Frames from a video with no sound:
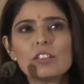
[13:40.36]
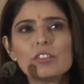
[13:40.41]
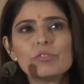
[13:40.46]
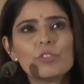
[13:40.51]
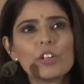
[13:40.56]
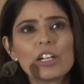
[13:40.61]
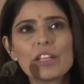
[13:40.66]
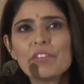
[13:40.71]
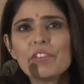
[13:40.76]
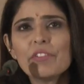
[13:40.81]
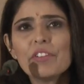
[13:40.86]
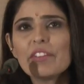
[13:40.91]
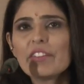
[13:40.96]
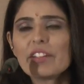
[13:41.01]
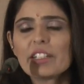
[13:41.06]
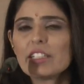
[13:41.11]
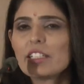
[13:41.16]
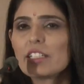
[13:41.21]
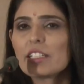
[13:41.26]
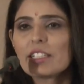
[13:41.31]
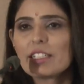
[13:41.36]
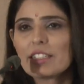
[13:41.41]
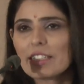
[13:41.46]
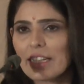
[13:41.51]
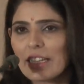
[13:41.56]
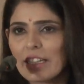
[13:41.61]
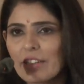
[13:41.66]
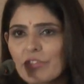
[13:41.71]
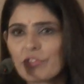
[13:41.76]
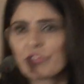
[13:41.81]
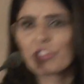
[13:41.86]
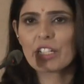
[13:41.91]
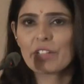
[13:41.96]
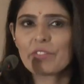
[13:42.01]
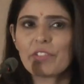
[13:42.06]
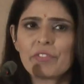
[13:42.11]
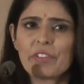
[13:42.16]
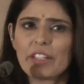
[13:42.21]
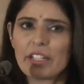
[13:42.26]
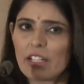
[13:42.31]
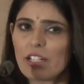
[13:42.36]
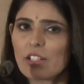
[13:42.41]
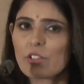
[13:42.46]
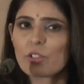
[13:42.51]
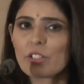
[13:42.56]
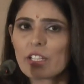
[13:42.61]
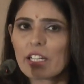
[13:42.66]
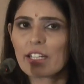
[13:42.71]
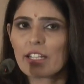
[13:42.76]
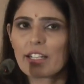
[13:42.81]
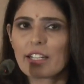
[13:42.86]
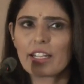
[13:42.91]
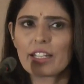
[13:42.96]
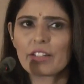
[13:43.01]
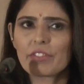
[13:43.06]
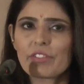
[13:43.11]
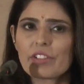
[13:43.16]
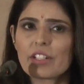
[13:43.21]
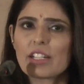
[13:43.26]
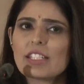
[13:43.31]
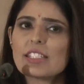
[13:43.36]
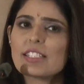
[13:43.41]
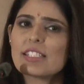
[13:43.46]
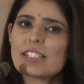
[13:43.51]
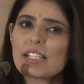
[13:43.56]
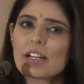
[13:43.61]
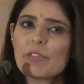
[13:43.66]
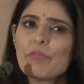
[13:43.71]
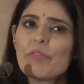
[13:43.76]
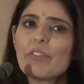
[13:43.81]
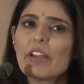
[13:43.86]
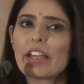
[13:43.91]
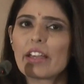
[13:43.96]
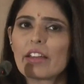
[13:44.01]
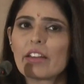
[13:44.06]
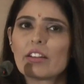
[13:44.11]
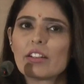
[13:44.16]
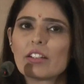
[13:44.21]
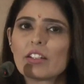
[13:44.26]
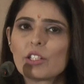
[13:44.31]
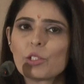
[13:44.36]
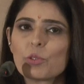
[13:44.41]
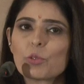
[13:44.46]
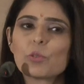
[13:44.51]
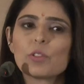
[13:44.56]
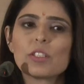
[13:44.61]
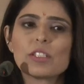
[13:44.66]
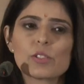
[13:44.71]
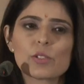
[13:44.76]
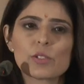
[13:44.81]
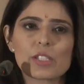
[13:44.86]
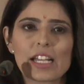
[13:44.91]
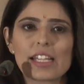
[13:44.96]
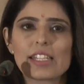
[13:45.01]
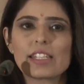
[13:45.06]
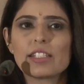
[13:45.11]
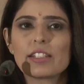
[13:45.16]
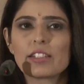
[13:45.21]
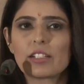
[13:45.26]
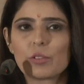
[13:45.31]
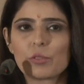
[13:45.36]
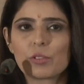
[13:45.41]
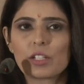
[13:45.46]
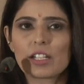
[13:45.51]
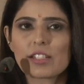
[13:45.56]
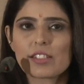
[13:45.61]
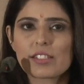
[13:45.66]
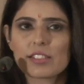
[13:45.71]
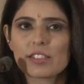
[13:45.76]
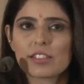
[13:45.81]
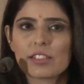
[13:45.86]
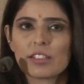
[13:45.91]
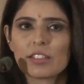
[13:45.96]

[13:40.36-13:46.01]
whatever we learned in life, whatever we are today in life, it's somewhere due to the society around us.